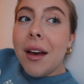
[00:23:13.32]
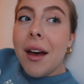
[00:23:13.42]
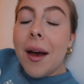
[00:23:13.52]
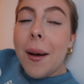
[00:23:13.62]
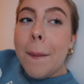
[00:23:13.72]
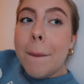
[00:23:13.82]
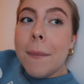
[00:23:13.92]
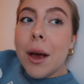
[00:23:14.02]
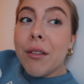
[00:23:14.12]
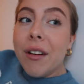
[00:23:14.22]

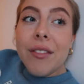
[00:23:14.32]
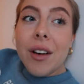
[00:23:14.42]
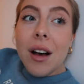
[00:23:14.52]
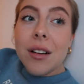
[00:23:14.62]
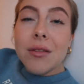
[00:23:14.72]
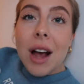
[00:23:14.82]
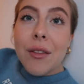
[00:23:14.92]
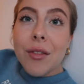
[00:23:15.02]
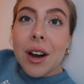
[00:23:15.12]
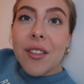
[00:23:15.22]
um, a river right
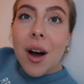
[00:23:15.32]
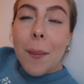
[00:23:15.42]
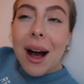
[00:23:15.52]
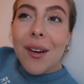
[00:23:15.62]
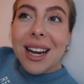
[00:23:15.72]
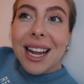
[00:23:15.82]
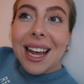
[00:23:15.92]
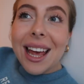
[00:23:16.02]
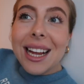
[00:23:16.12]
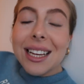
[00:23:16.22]
in front of our
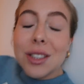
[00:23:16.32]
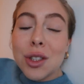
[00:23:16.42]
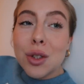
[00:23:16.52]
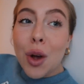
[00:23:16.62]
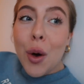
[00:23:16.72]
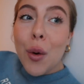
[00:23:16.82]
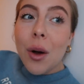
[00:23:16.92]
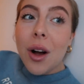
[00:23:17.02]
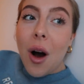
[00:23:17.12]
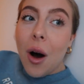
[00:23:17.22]
balcony, and it is so
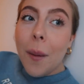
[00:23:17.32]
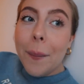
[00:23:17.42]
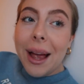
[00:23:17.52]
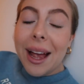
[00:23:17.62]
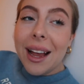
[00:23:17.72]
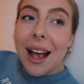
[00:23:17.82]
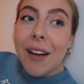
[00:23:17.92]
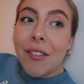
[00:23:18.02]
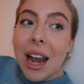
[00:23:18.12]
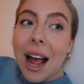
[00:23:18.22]
calming
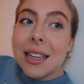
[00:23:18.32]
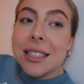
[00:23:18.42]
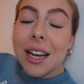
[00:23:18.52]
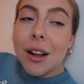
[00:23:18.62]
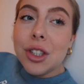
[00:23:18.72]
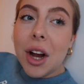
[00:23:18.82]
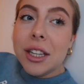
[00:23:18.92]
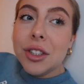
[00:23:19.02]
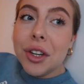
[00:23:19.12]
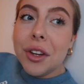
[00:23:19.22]
and relaxing. I'll try
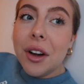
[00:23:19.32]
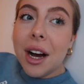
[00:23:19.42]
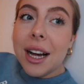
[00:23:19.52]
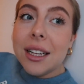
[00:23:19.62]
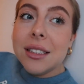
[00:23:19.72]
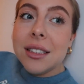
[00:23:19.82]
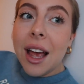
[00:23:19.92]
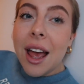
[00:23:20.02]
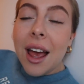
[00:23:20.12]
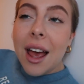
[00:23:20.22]
and show you guys
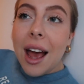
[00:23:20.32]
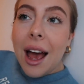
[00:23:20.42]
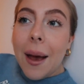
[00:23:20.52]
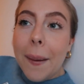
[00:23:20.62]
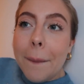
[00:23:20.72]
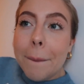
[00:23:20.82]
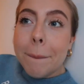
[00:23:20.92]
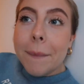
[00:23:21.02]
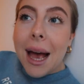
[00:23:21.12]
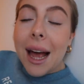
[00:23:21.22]

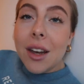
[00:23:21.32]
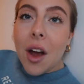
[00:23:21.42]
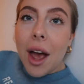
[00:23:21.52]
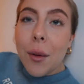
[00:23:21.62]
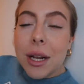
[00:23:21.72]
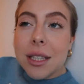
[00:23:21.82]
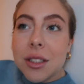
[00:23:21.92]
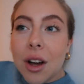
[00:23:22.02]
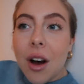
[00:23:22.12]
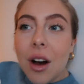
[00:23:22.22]
um, at night when it's
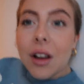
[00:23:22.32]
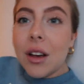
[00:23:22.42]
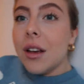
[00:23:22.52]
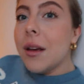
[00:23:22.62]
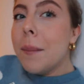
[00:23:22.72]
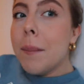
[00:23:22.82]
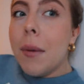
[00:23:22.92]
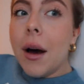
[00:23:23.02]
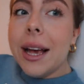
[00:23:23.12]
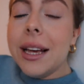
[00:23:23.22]
dark,
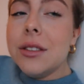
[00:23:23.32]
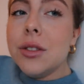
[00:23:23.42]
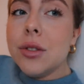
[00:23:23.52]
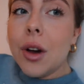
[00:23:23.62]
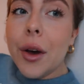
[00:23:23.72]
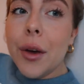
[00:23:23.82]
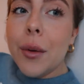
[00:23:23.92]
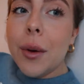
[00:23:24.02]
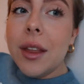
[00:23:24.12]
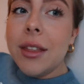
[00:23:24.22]
but it is
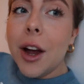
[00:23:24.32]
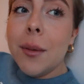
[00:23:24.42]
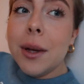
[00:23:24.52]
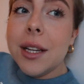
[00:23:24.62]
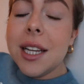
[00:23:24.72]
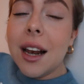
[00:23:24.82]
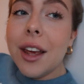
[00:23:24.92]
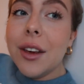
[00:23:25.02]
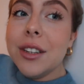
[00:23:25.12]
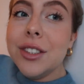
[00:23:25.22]
so therapeutic. Like,
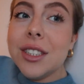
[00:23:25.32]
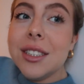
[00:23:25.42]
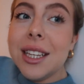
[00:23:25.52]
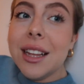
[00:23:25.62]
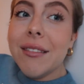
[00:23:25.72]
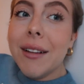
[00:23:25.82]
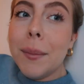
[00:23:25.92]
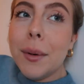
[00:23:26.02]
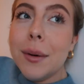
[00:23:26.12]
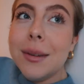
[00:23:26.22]
you can just see the
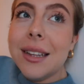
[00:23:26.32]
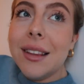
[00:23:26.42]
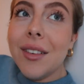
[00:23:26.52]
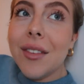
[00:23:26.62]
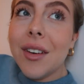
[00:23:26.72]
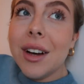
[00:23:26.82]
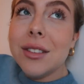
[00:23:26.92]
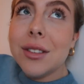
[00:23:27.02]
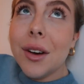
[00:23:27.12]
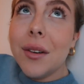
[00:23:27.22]
ripples in the river. It's
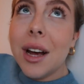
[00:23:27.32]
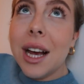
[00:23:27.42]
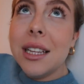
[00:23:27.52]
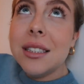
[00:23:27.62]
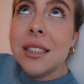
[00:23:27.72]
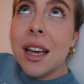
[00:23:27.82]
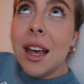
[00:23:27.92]
so nice.